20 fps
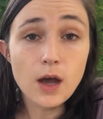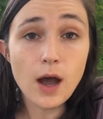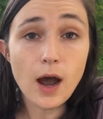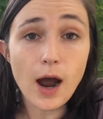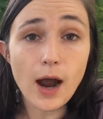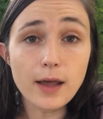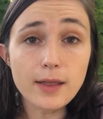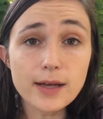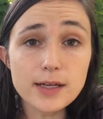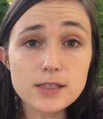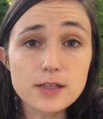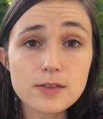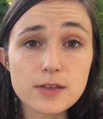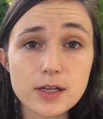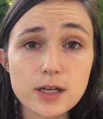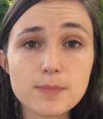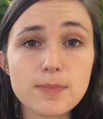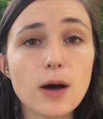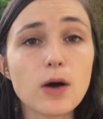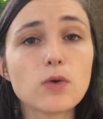I like to
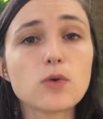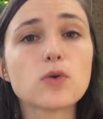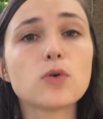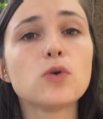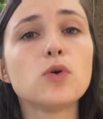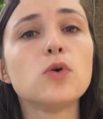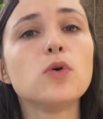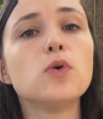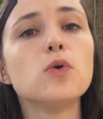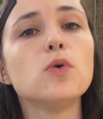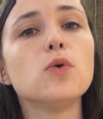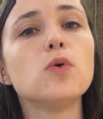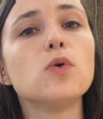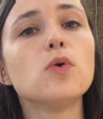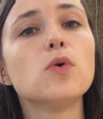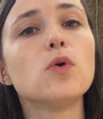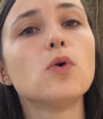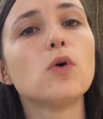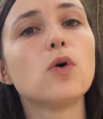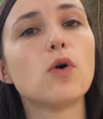think about
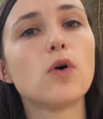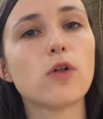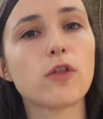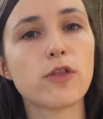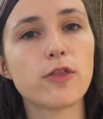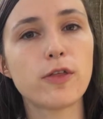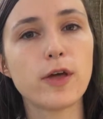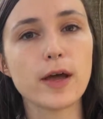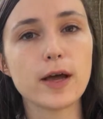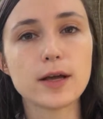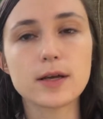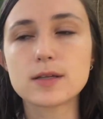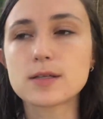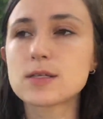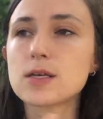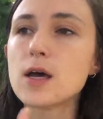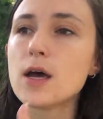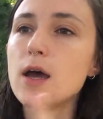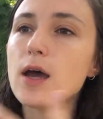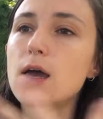cool
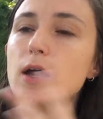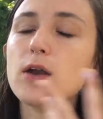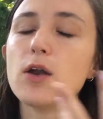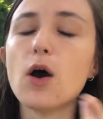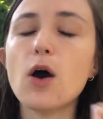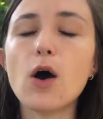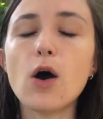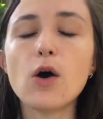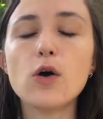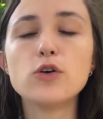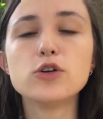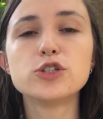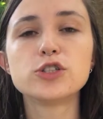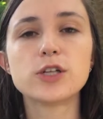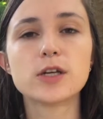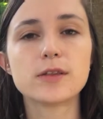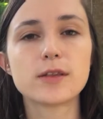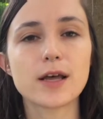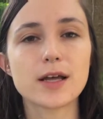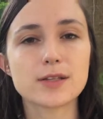things. An
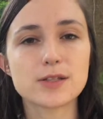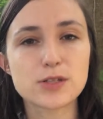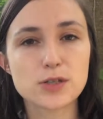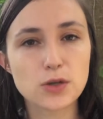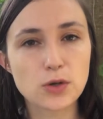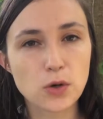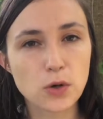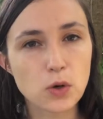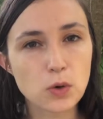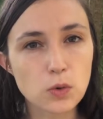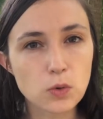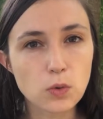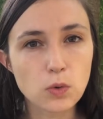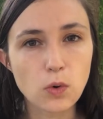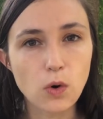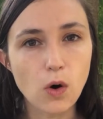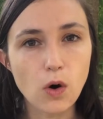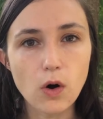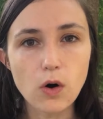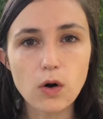ocean that's
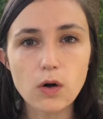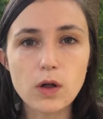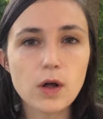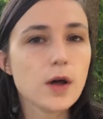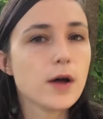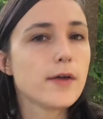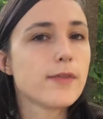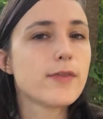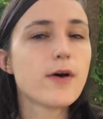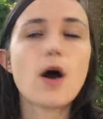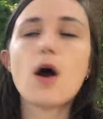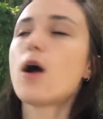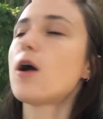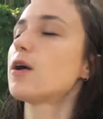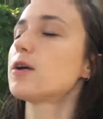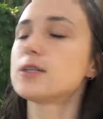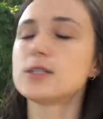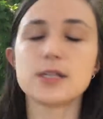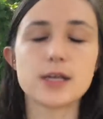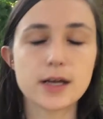cool. The
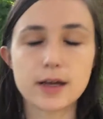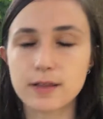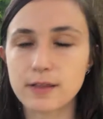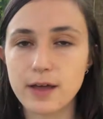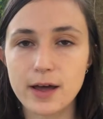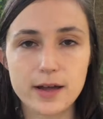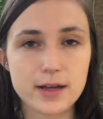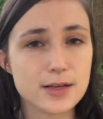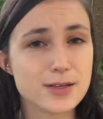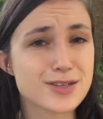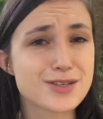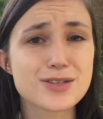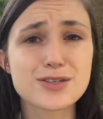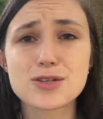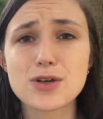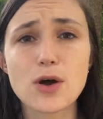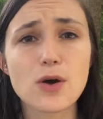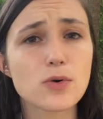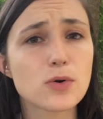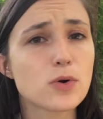Arctic that is
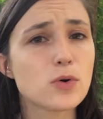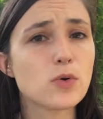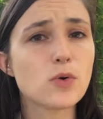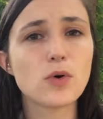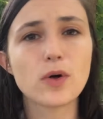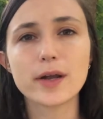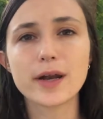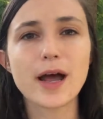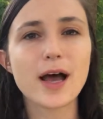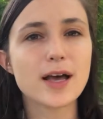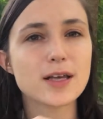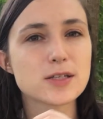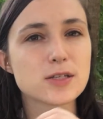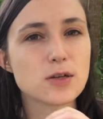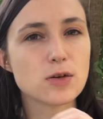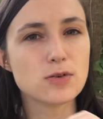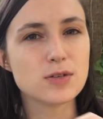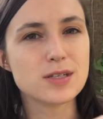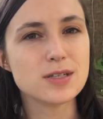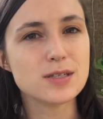so cool and has
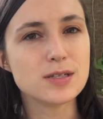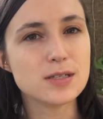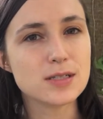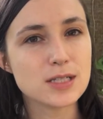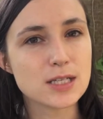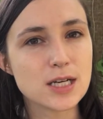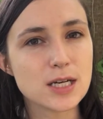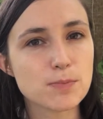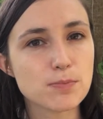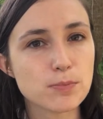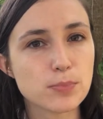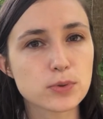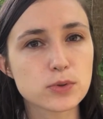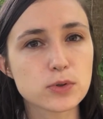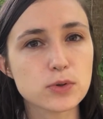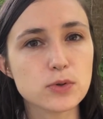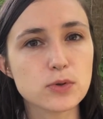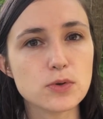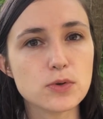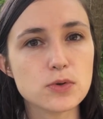those deep
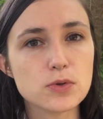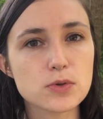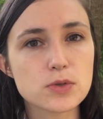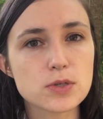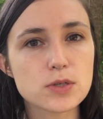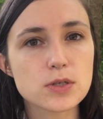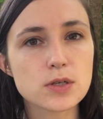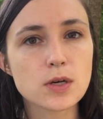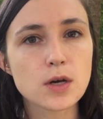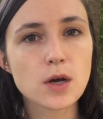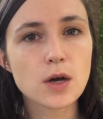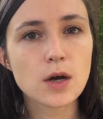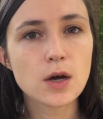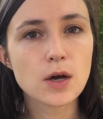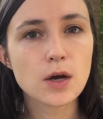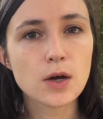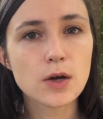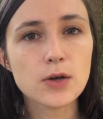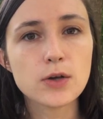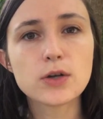blues.
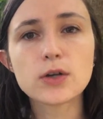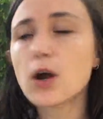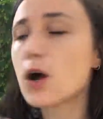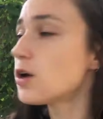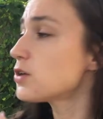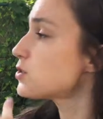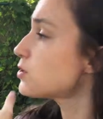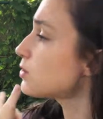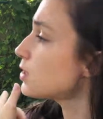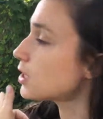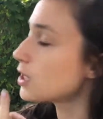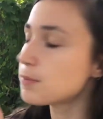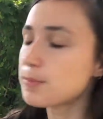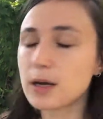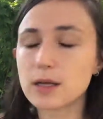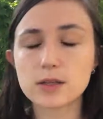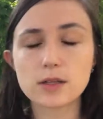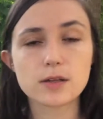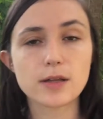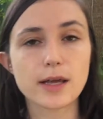You can also think
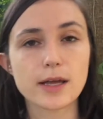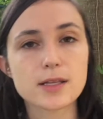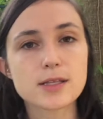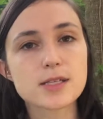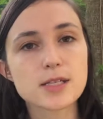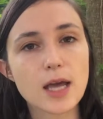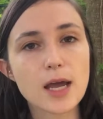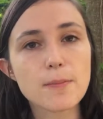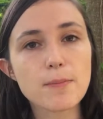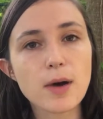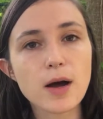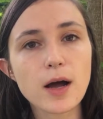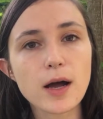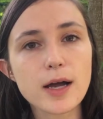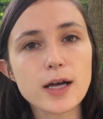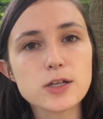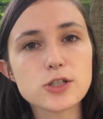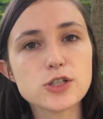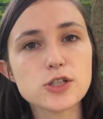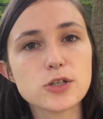about the landscape
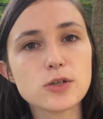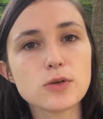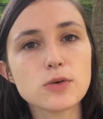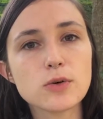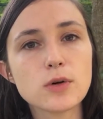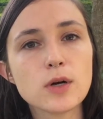behind you.